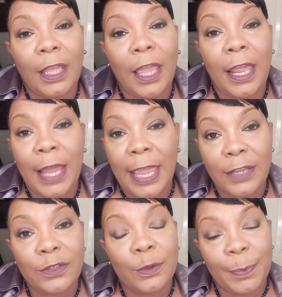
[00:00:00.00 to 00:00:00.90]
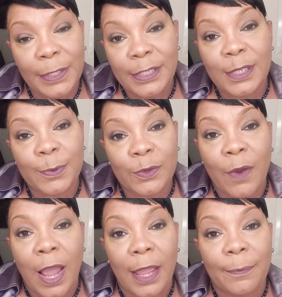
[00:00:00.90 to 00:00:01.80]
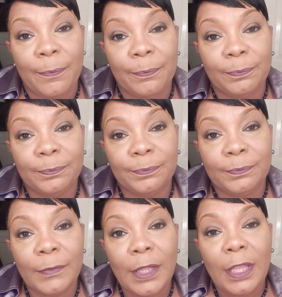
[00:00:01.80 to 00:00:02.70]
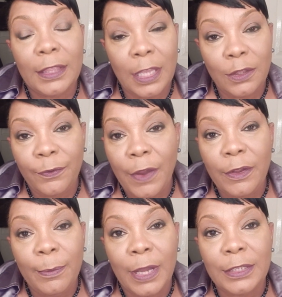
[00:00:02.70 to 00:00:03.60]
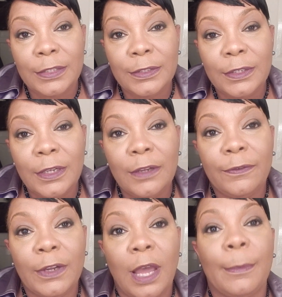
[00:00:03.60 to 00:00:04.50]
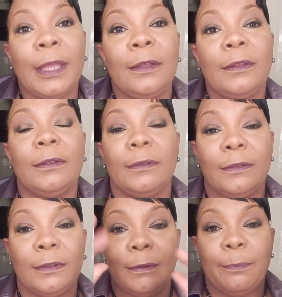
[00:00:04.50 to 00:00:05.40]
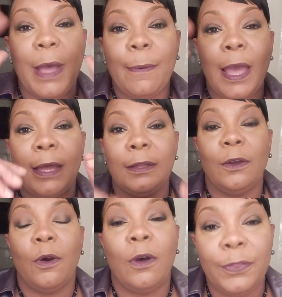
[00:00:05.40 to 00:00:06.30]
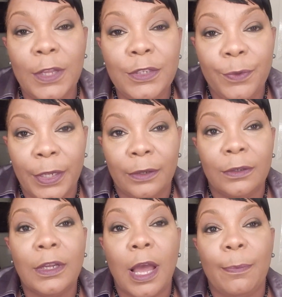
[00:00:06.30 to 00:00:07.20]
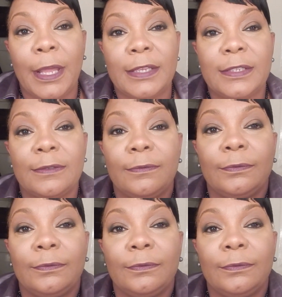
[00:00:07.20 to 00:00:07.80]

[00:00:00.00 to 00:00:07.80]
I ask you to please subscribe. Thank you very much for coming. Bye bye. All things real. God bless.